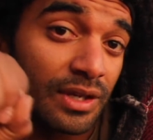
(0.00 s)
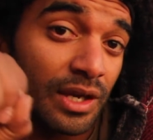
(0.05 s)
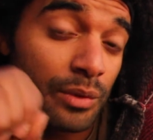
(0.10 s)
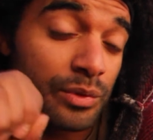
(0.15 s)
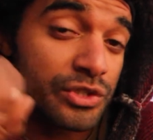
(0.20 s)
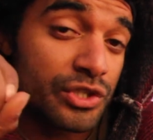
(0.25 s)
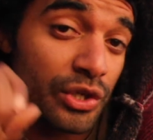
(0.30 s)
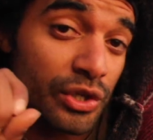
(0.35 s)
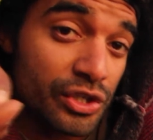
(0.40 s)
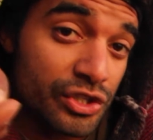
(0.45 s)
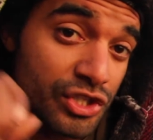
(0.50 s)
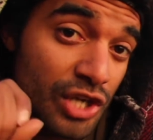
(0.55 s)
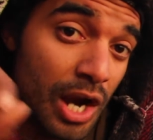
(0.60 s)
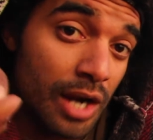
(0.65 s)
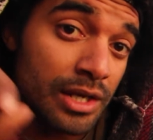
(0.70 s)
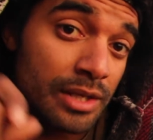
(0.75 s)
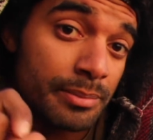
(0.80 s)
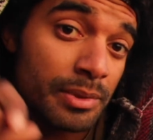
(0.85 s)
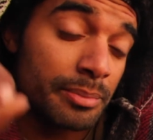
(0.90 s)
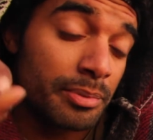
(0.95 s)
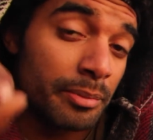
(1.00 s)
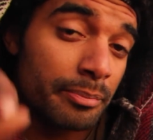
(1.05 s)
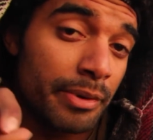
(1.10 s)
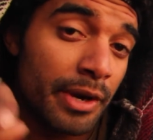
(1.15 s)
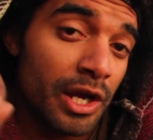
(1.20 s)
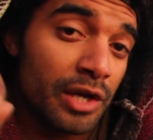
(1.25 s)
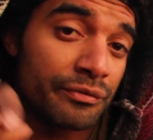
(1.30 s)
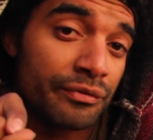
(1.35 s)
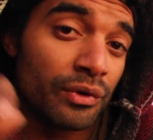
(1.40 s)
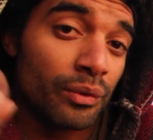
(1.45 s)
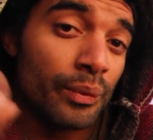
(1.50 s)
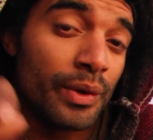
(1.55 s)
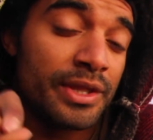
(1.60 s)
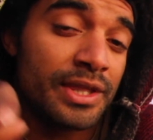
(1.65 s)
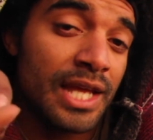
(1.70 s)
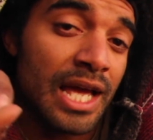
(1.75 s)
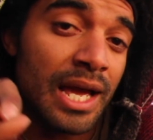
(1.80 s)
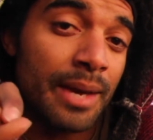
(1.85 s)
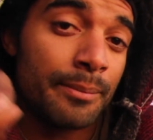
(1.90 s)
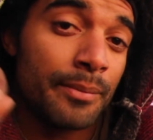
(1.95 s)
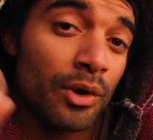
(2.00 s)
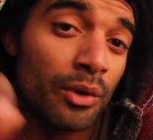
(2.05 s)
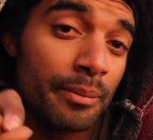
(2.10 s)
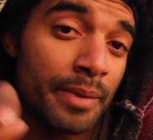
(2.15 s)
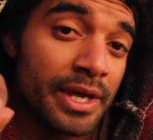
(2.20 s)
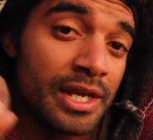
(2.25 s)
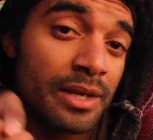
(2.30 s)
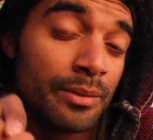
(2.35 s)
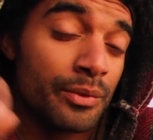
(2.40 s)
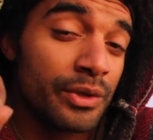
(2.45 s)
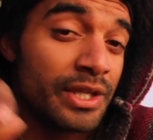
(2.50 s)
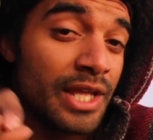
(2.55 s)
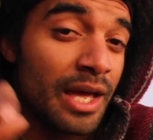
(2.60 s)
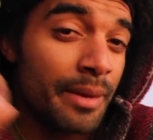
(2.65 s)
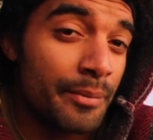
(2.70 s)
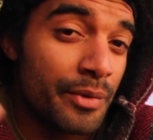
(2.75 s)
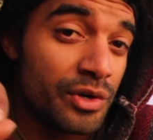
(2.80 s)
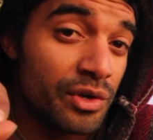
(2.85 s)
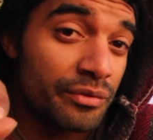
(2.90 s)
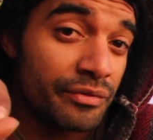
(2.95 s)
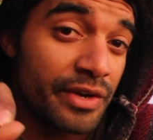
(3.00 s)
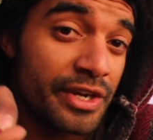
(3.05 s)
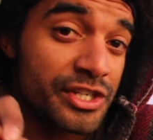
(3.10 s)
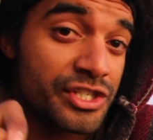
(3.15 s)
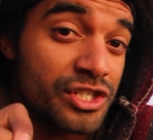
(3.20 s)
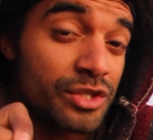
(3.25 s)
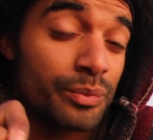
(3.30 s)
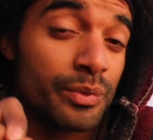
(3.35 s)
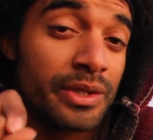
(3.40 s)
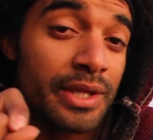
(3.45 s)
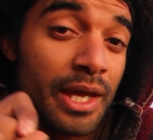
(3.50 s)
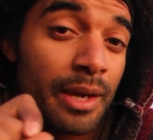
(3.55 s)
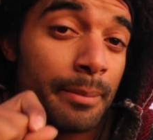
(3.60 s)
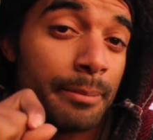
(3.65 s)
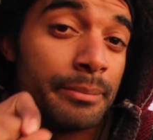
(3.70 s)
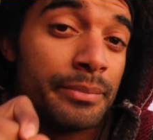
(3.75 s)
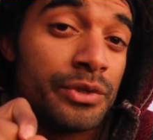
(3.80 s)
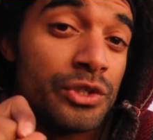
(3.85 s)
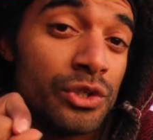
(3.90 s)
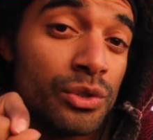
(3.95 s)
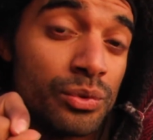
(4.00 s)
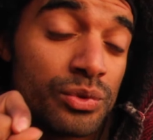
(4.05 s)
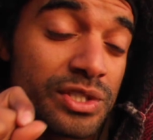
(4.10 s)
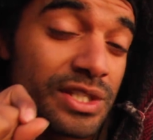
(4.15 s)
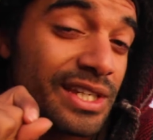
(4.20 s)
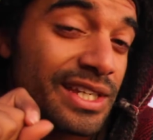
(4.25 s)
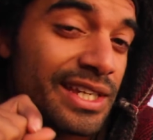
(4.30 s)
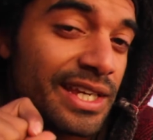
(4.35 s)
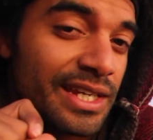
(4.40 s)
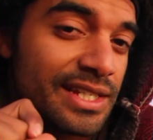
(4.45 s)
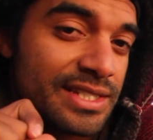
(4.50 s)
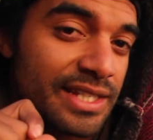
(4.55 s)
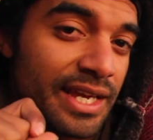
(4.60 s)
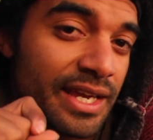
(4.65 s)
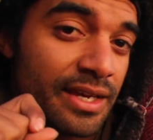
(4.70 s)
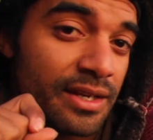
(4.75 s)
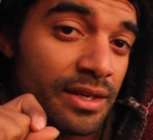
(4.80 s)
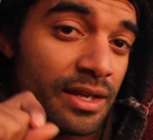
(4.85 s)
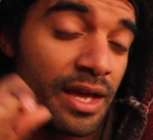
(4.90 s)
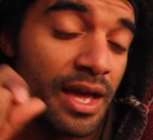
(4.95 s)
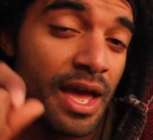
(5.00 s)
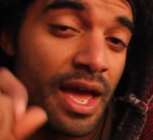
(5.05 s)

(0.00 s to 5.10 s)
It was her job to be prepared for when that momentum, when that motivation, when that muse kicked in.